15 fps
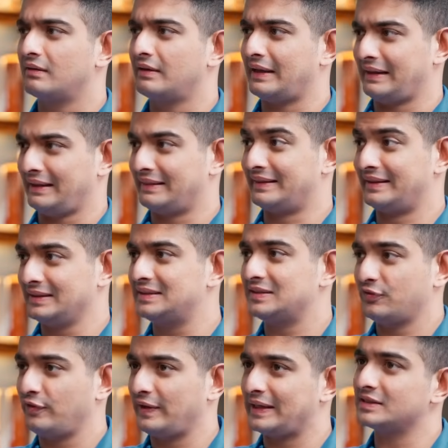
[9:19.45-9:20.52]
in this
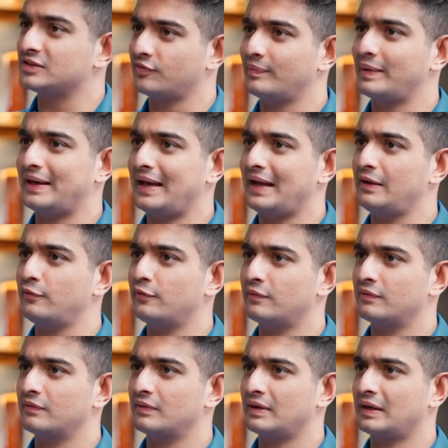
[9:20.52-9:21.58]
phase of my
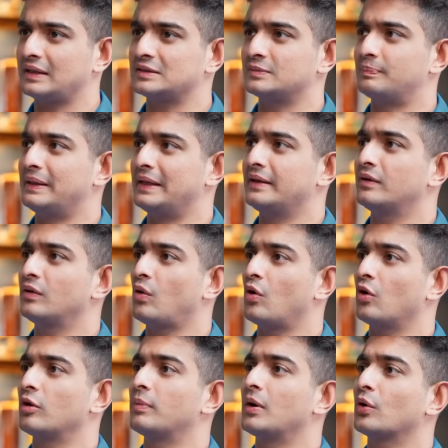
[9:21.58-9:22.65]
life has been
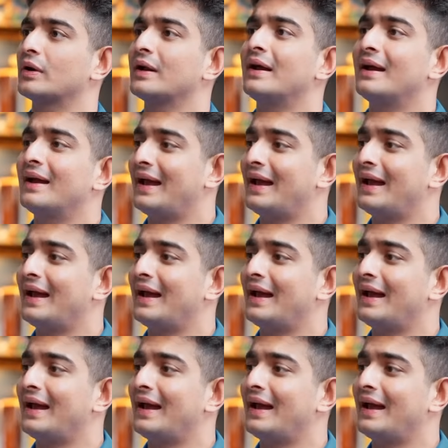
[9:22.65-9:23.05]
all about